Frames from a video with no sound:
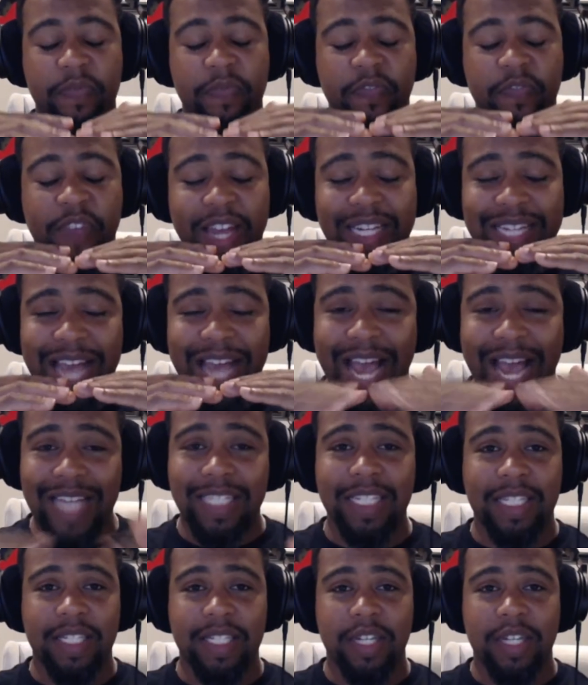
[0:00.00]

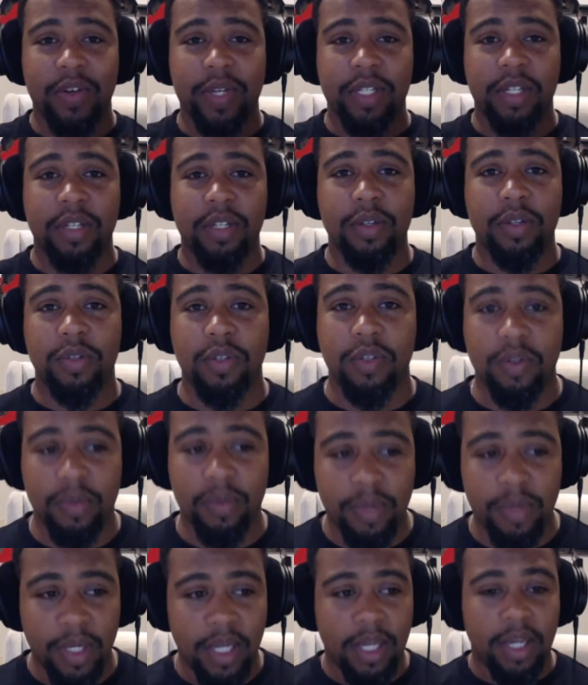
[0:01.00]
fantastic series on YouTube
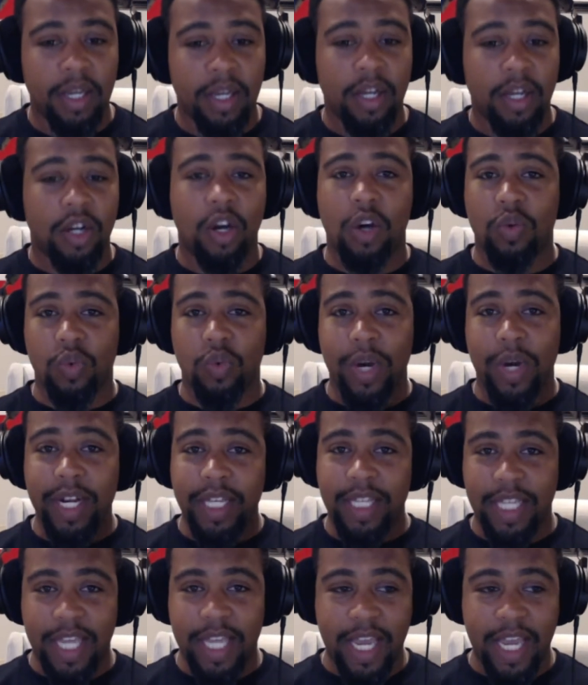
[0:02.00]
called Running
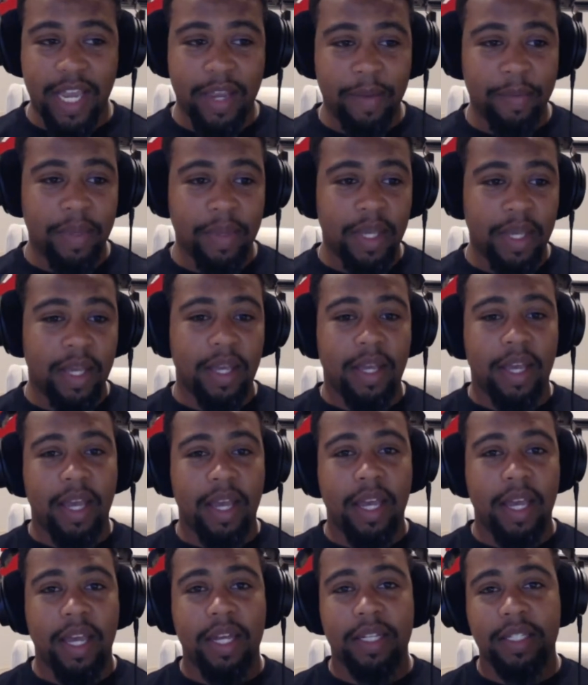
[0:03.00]
the Game,
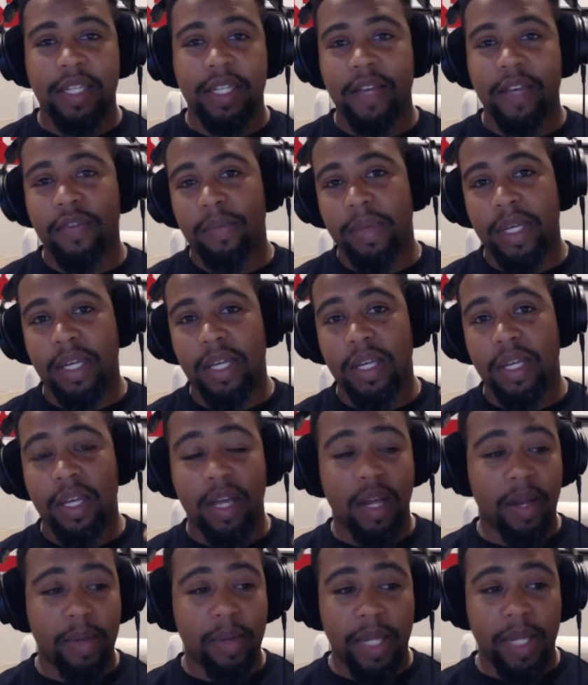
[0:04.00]
and has given me,
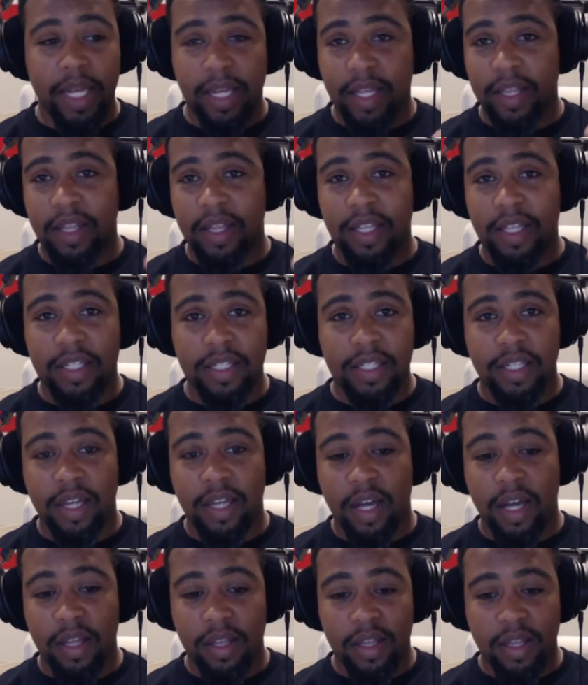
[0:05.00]
I mean, like, this
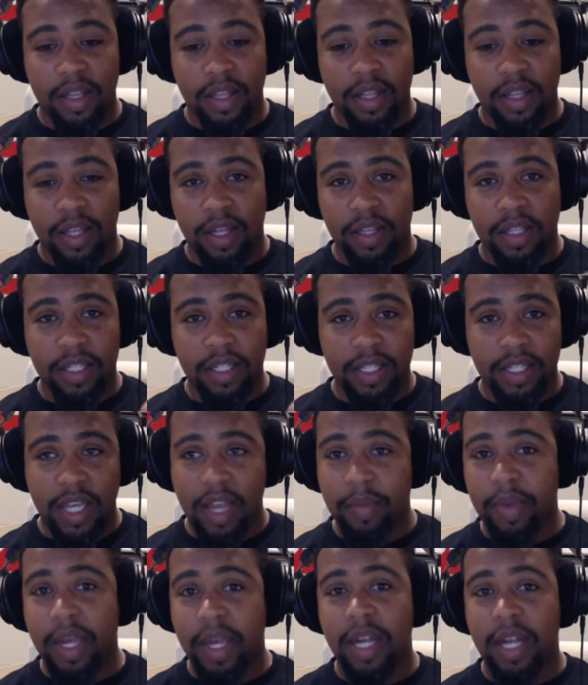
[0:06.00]
on this
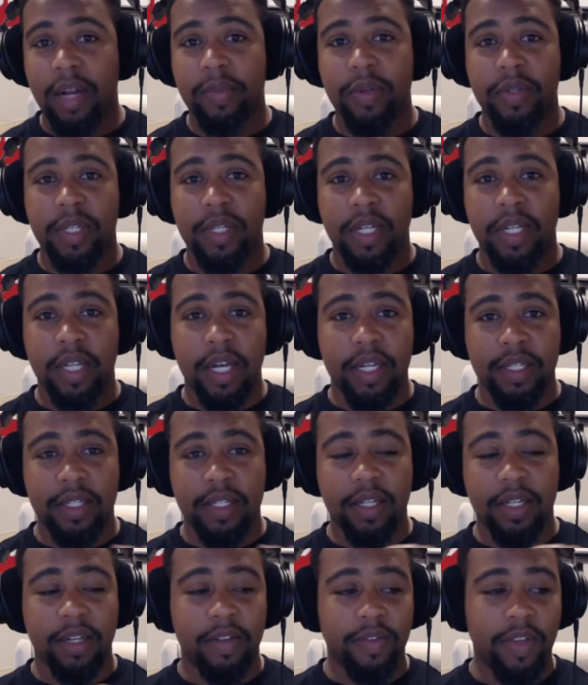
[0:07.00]
campaign, I'm using a lot of
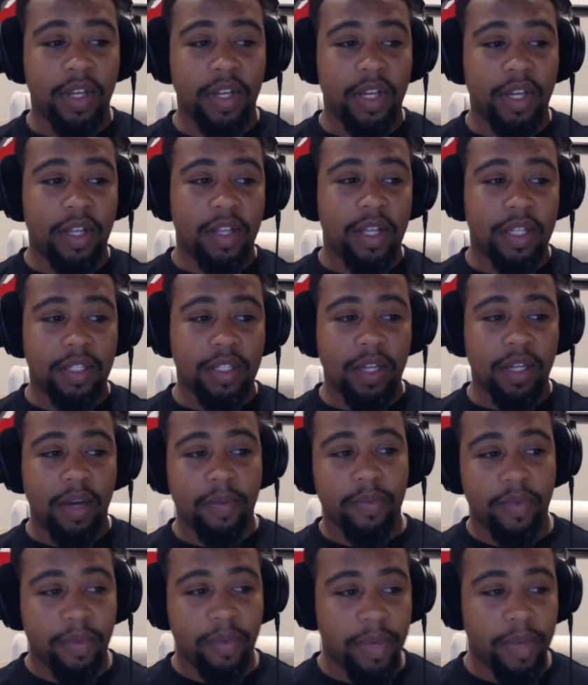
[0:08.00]
stuff that's come
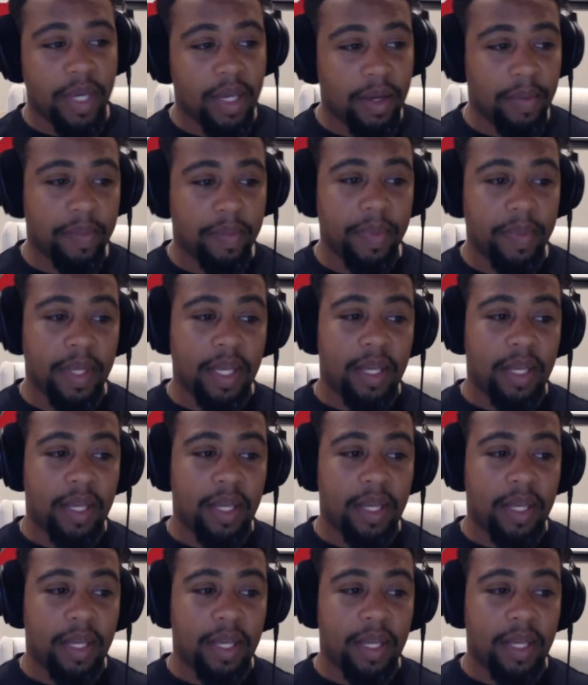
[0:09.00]
from him.